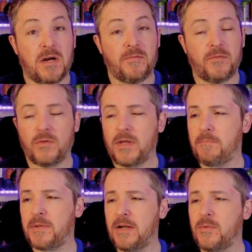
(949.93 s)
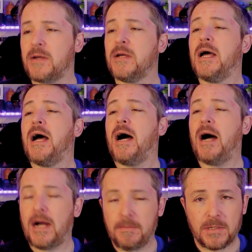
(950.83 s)
Can't fault that. But anyway,
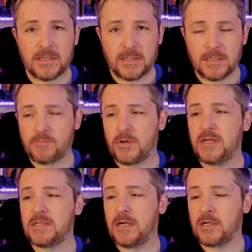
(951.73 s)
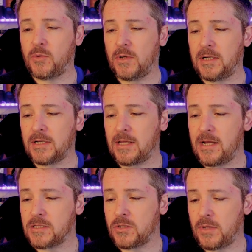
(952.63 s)
I'm pleasantly surprised. I quite like
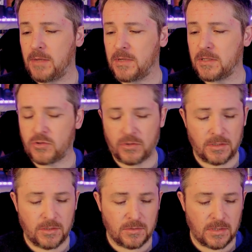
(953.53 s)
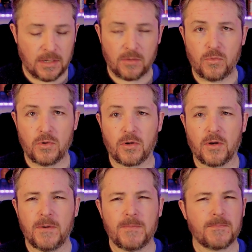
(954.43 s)
that, so I'm going to try using that at
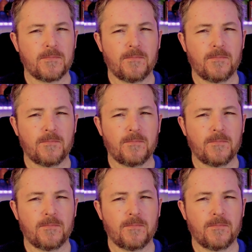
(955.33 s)
work.